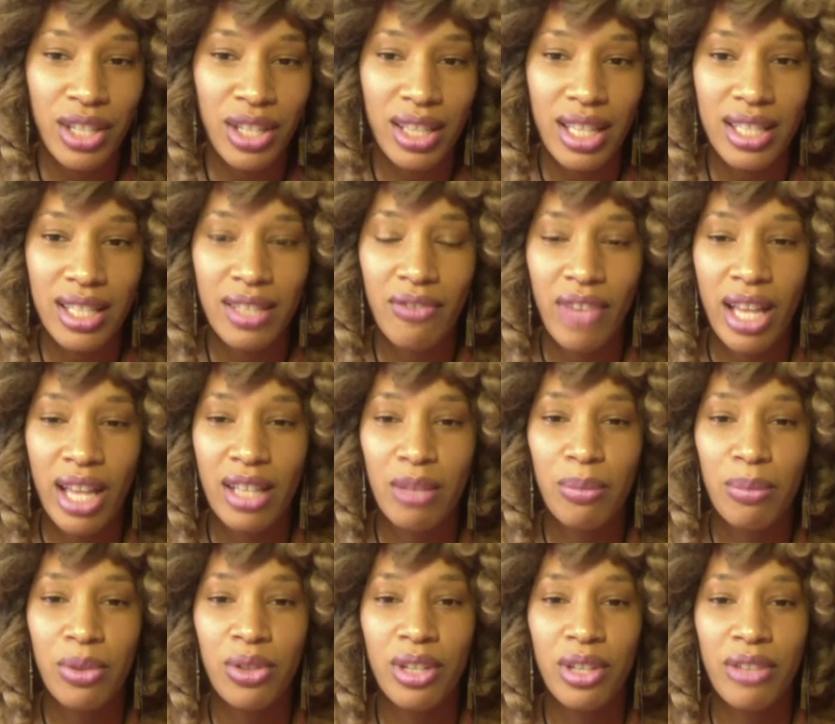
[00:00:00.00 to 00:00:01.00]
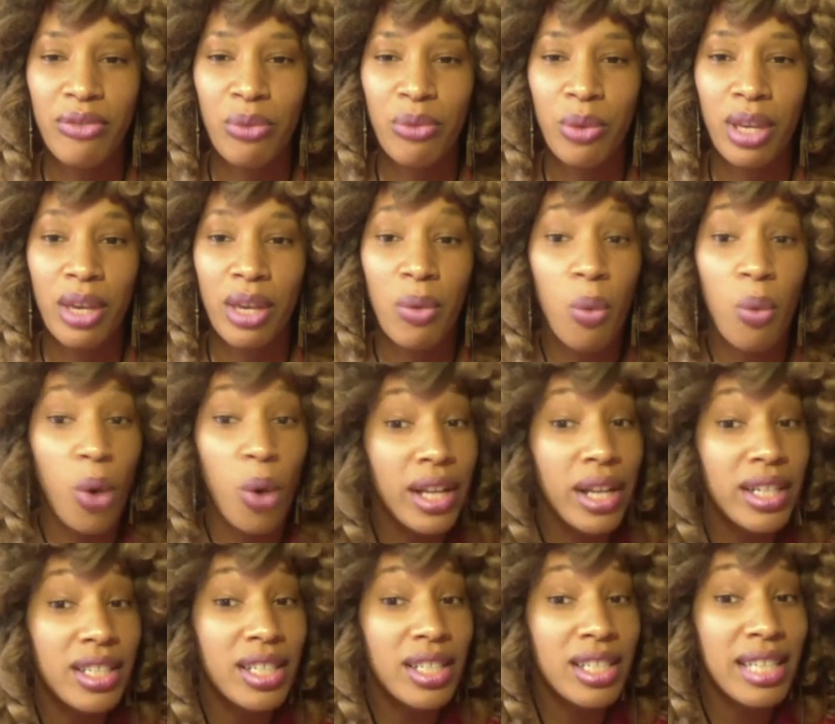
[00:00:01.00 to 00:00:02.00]
that's available if we
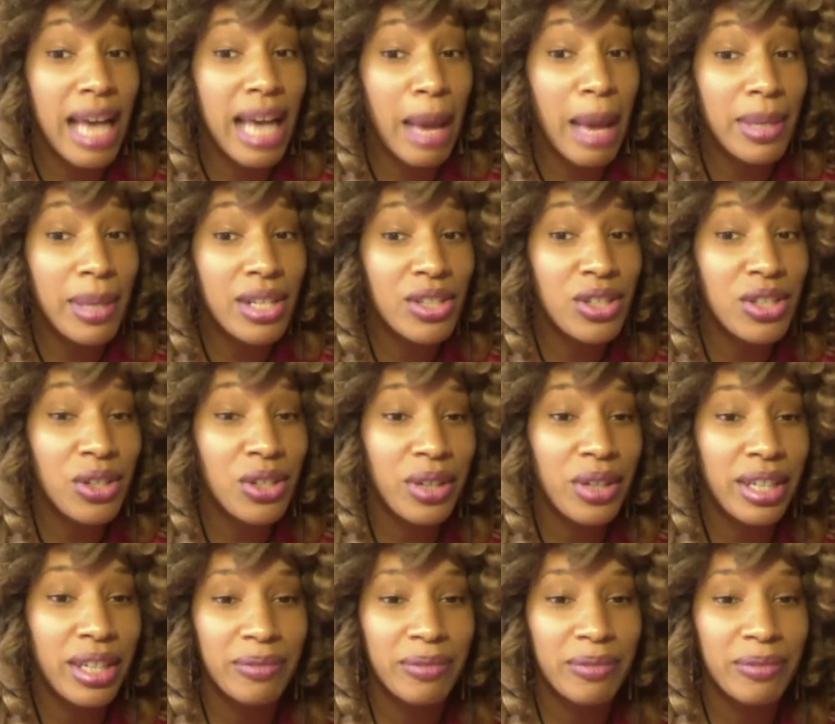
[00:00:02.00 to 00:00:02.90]
want to tap into it.